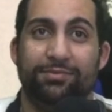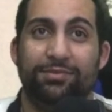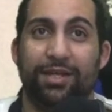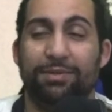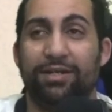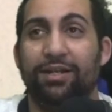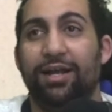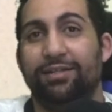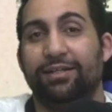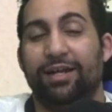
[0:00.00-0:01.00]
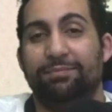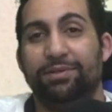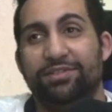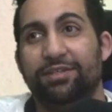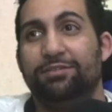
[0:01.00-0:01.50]
I'm not gonna lie, like I
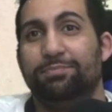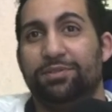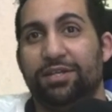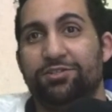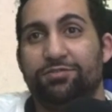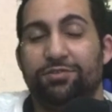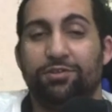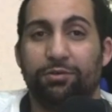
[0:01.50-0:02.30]
think potential for